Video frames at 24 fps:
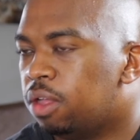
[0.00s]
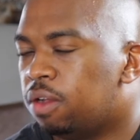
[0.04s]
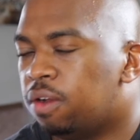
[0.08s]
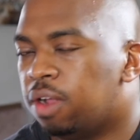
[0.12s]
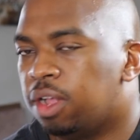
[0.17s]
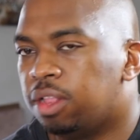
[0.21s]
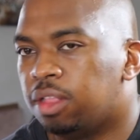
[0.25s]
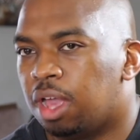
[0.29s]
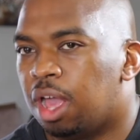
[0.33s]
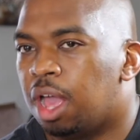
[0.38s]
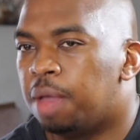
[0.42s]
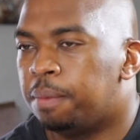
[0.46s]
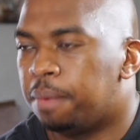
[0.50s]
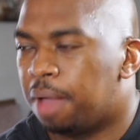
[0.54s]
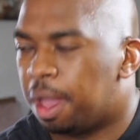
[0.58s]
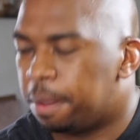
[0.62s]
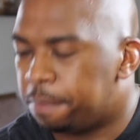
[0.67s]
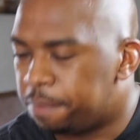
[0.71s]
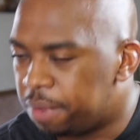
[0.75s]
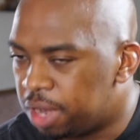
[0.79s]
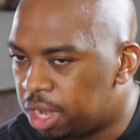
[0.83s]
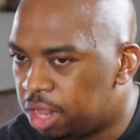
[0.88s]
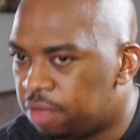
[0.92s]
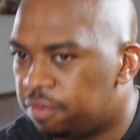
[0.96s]
Right? I
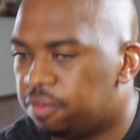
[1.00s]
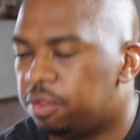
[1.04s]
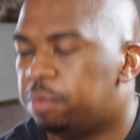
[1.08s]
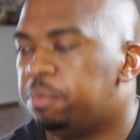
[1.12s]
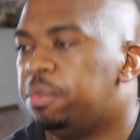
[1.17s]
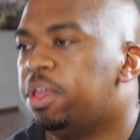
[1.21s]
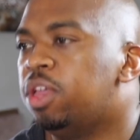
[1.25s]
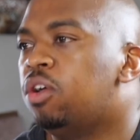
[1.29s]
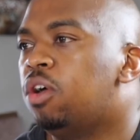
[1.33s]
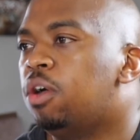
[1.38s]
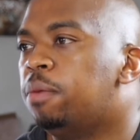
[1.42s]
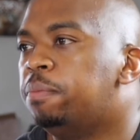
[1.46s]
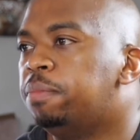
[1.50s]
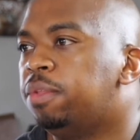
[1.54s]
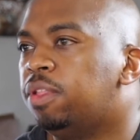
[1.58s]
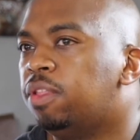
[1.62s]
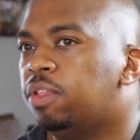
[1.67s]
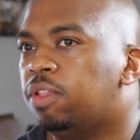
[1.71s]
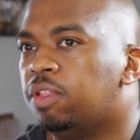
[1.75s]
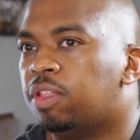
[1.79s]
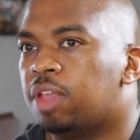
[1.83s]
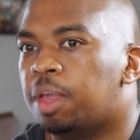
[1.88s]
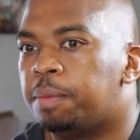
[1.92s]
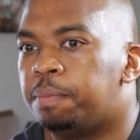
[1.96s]
believe in being
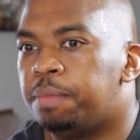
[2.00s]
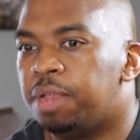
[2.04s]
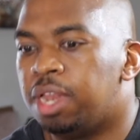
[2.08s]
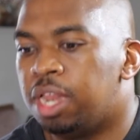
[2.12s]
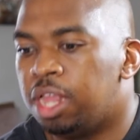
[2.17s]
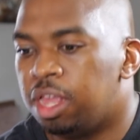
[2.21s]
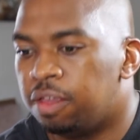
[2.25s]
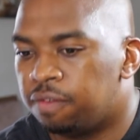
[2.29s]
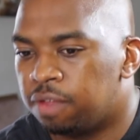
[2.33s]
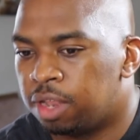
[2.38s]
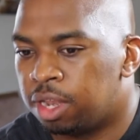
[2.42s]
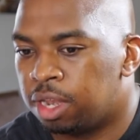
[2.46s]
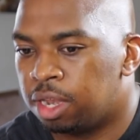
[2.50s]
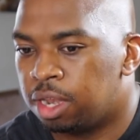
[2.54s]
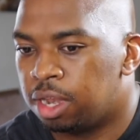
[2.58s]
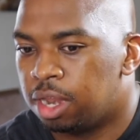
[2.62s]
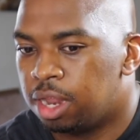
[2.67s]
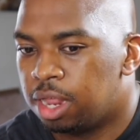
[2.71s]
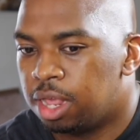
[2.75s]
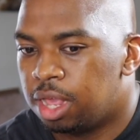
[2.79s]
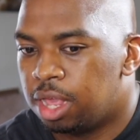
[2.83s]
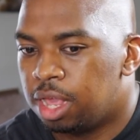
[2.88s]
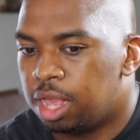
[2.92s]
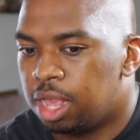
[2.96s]
competent. I believe in
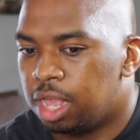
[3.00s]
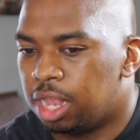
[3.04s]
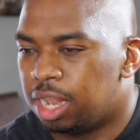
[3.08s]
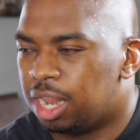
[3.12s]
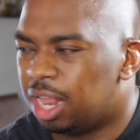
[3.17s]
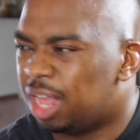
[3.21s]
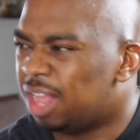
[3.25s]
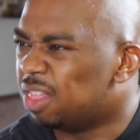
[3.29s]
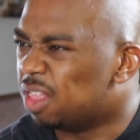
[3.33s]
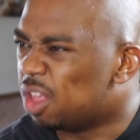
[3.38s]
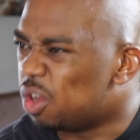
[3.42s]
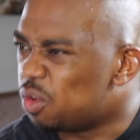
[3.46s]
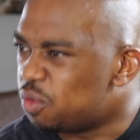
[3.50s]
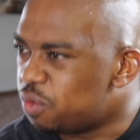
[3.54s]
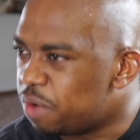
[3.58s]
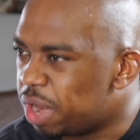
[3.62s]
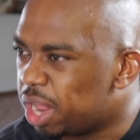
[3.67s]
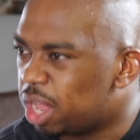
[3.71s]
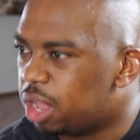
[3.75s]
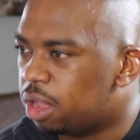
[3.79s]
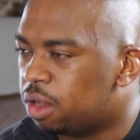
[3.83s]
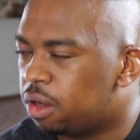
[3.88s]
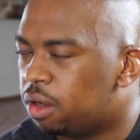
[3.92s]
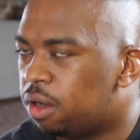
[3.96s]
the
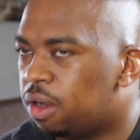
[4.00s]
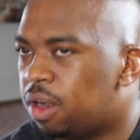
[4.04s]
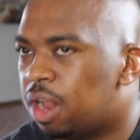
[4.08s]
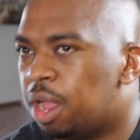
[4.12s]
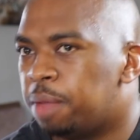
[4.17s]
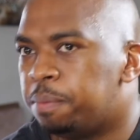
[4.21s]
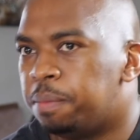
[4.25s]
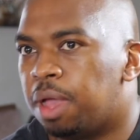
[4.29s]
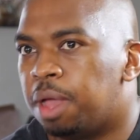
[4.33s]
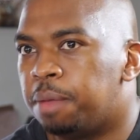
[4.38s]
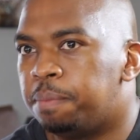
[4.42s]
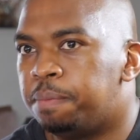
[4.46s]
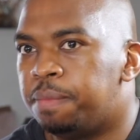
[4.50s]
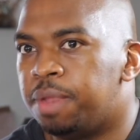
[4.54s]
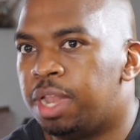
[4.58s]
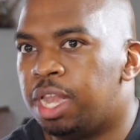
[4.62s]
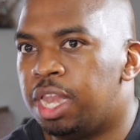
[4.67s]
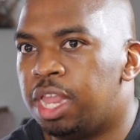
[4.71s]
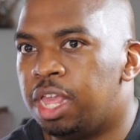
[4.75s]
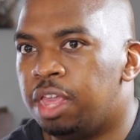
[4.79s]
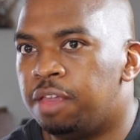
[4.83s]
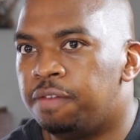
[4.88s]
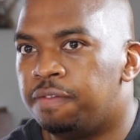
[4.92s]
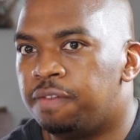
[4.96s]
rigor. I
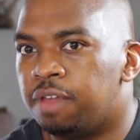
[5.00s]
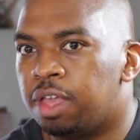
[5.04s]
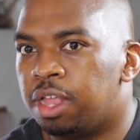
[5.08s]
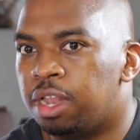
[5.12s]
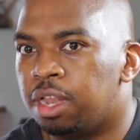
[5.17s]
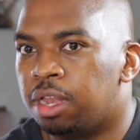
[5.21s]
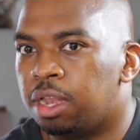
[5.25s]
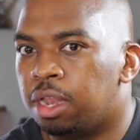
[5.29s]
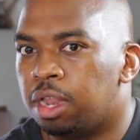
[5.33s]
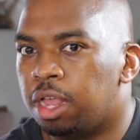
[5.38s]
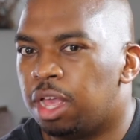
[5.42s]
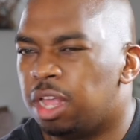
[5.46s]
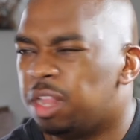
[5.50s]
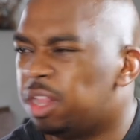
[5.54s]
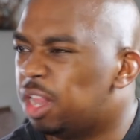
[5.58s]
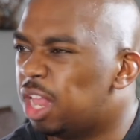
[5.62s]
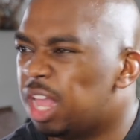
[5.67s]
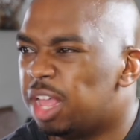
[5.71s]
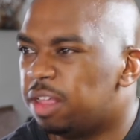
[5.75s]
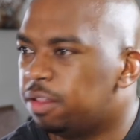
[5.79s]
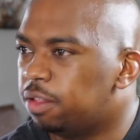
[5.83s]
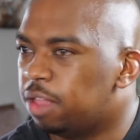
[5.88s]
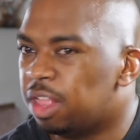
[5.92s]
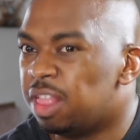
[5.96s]
believe
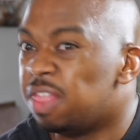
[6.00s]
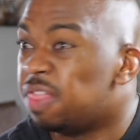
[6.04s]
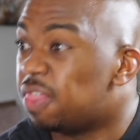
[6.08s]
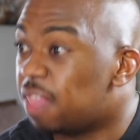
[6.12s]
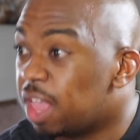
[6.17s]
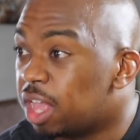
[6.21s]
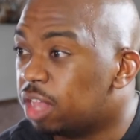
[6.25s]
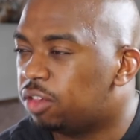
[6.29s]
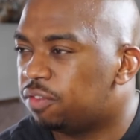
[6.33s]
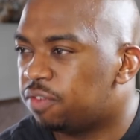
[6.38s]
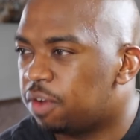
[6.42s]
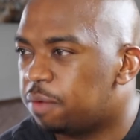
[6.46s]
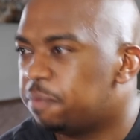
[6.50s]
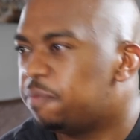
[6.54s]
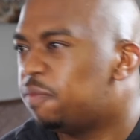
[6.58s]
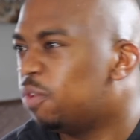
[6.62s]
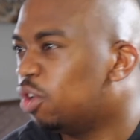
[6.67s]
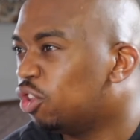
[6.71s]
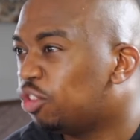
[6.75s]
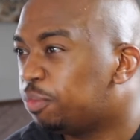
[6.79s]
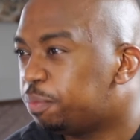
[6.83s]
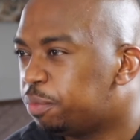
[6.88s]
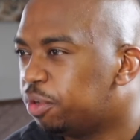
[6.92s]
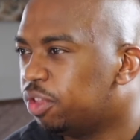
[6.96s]
in things from
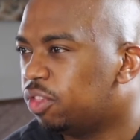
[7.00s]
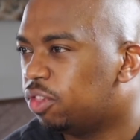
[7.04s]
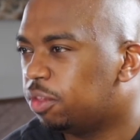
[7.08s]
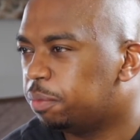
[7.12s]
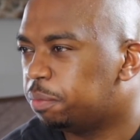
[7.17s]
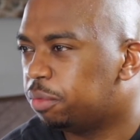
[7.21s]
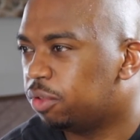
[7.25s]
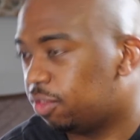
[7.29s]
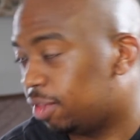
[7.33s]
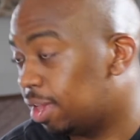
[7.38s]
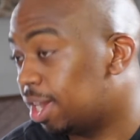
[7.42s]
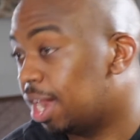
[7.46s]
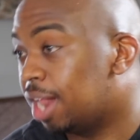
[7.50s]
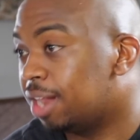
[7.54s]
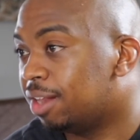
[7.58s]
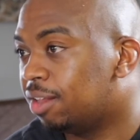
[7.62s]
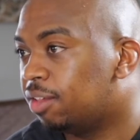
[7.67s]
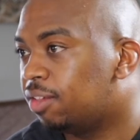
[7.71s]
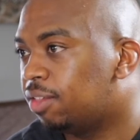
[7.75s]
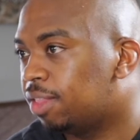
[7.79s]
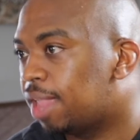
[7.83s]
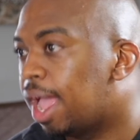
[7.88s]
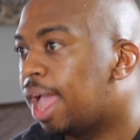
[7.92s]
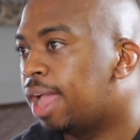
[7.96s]
first principles and
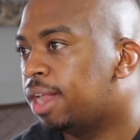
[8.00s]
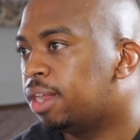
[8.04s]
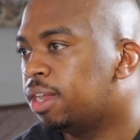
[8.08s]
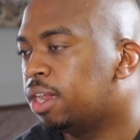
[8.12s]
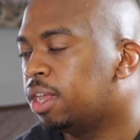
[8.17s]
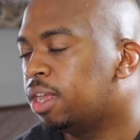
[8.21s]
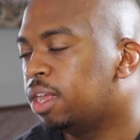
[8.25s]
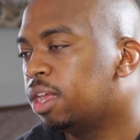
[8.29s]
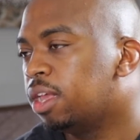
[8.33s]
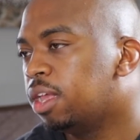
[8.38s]
understanding.